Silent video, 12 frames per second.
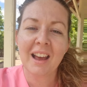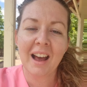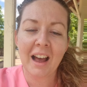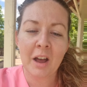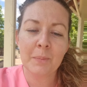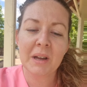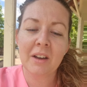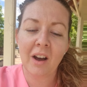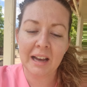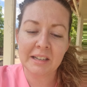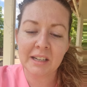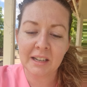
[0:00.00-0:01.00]
But the
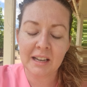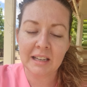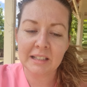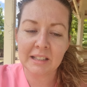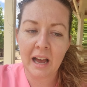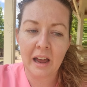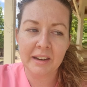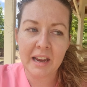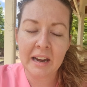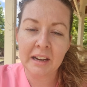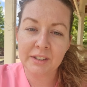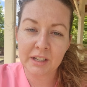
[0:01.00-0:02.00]
idea is that
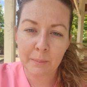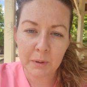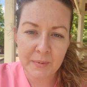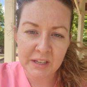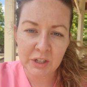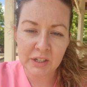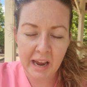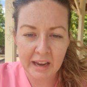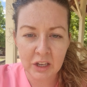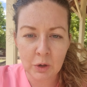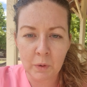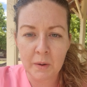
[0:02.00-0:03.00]
any supplements you
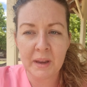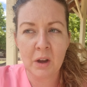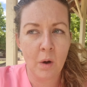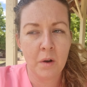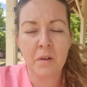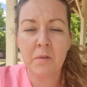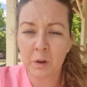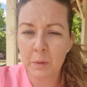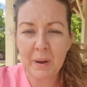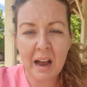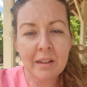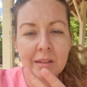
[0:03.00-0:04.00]
take, you want to be on for
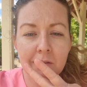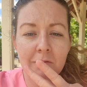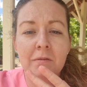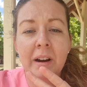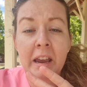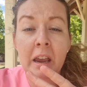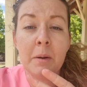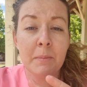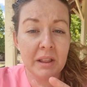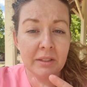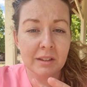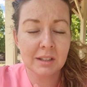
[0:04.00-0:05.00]
about 3
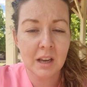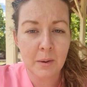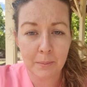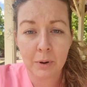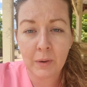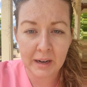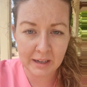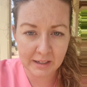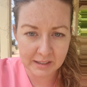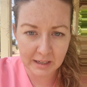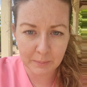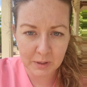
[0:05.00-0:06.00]
months
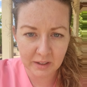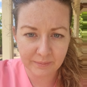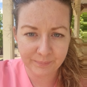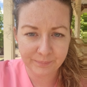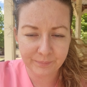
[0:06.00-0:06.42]
pre-conception.